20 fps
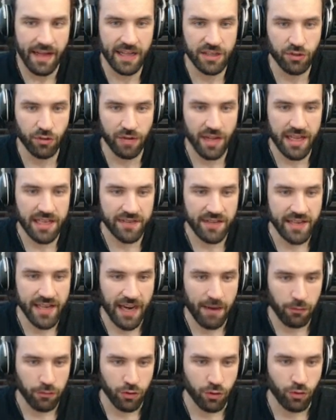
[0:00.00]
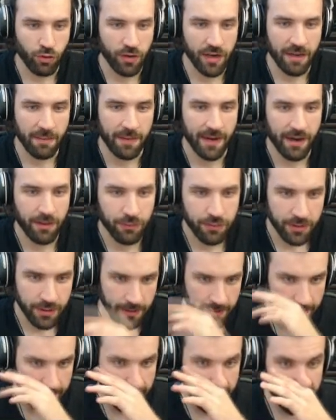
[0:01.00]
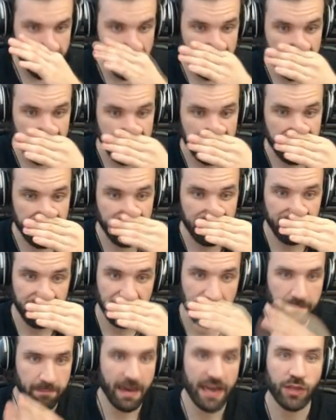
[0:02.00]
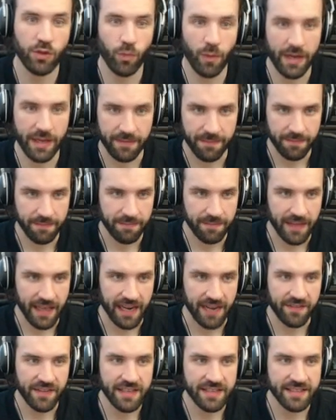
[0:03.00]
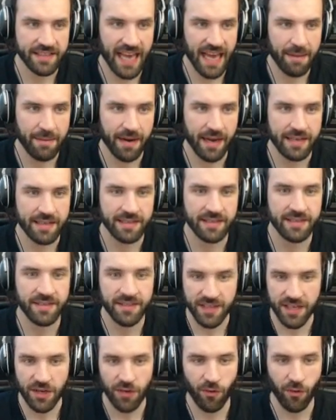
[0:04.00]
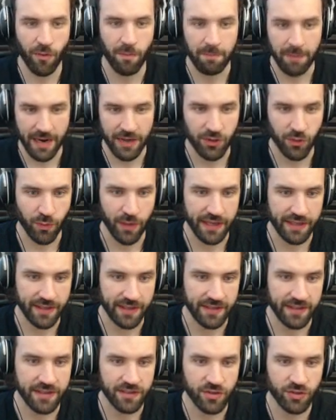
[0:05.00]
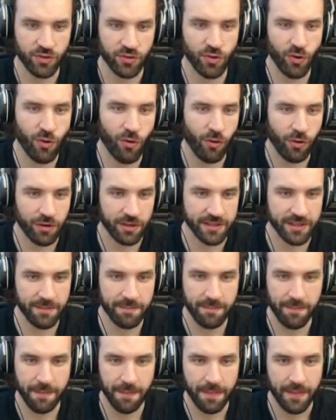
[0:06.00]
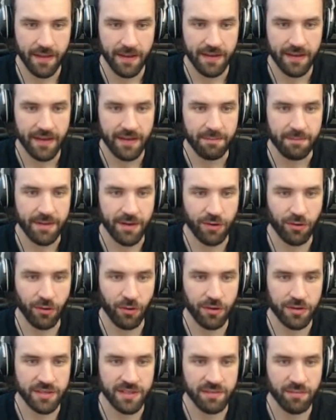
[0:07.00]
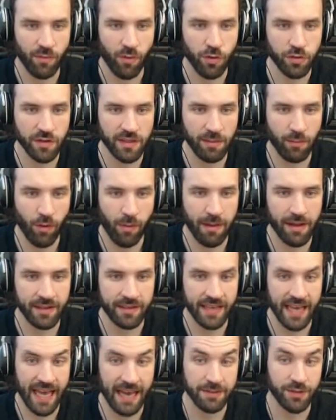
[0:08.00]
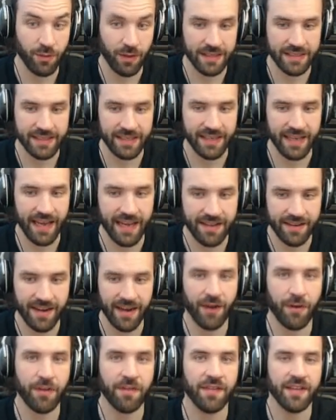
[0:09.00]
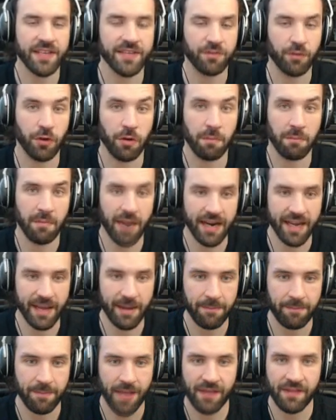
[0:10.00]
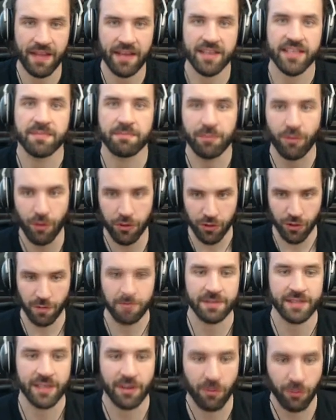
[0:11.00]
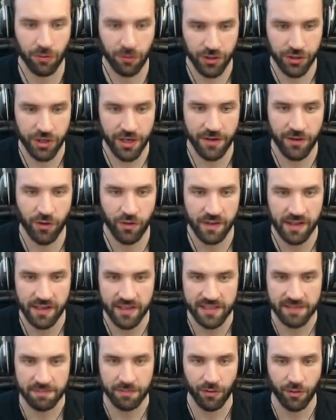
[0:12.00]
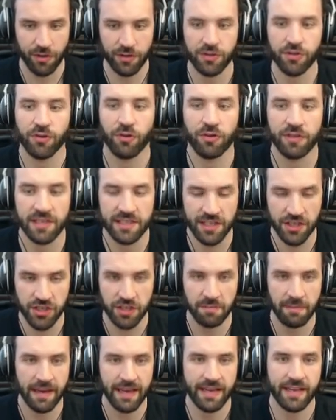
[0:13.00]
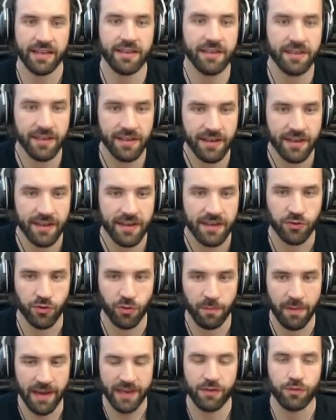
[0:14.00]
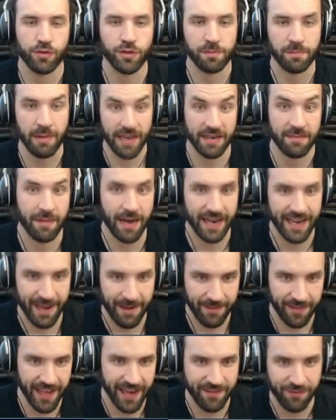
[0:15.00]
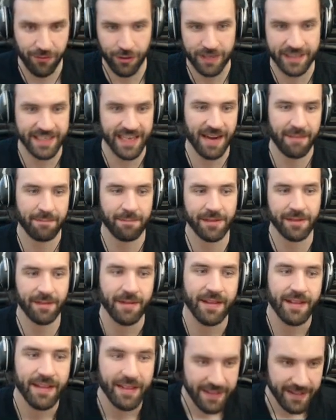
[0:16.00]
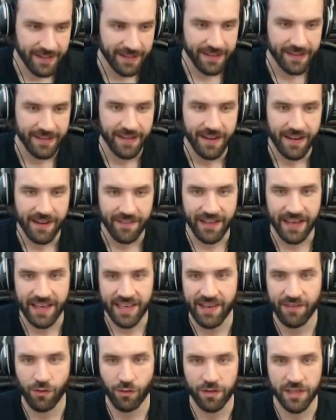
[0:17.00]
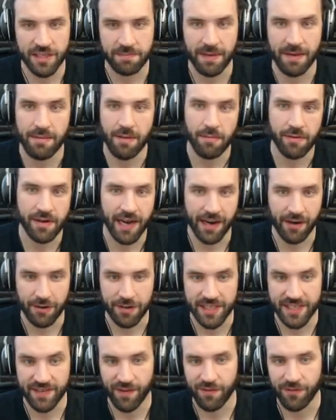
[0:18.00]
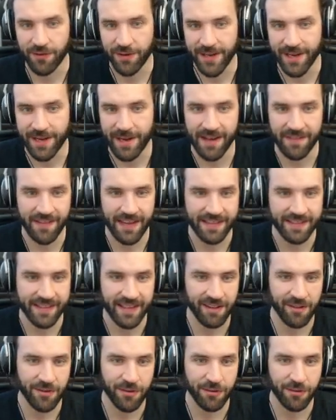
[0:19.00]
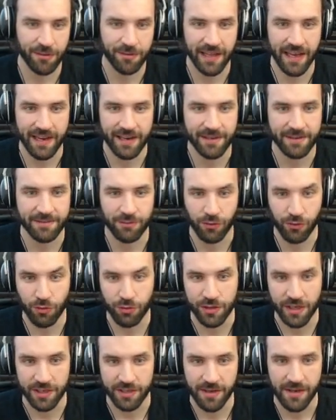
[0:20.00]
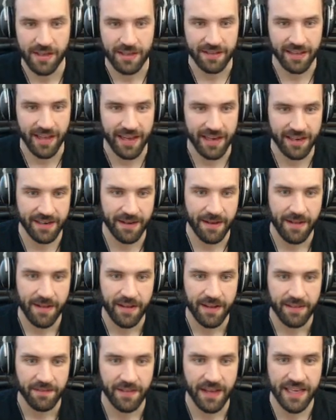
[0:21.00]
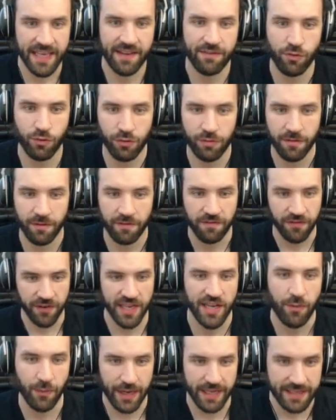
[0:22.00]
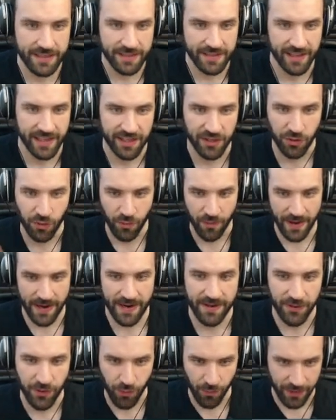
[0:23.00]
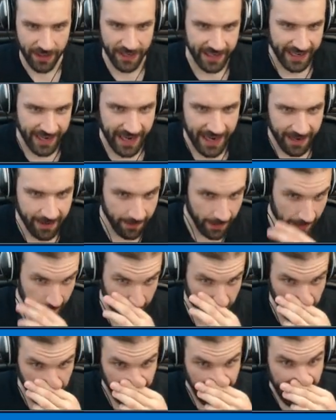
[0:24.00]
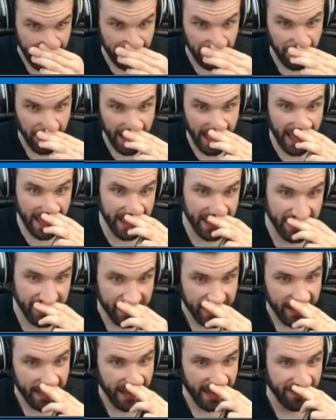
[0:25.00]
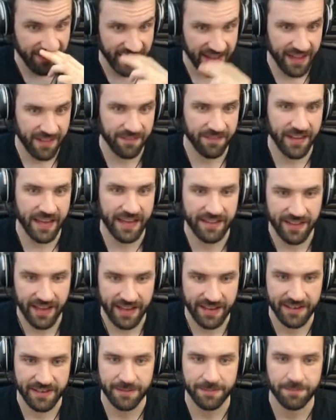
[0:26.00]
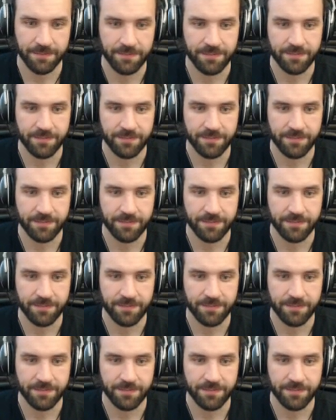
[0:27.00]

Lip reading: And so last thing I want to talk about is pay to win. Like, this game has zero pay to win, and it's so awesome because most of the mobile games, once again, are in this for your money, and they exploit your psychology, you will exploit your decision making to make you spend money. Like, for example, they give you this premium currency for free and they tell you like to use it. Like, they give you free wins, like you win again, and you like winning, and then they like